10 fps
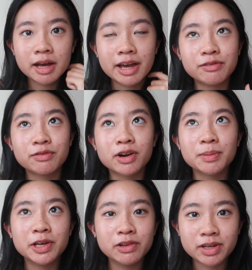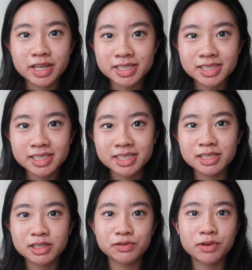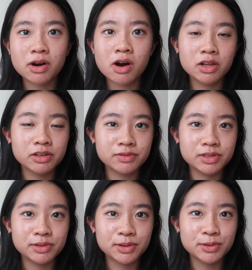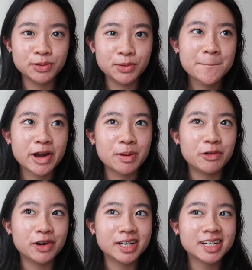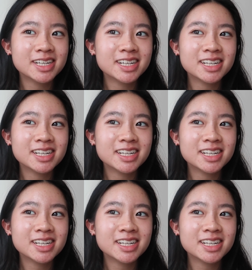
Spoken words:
And for pillowcases, this is for all of you who are more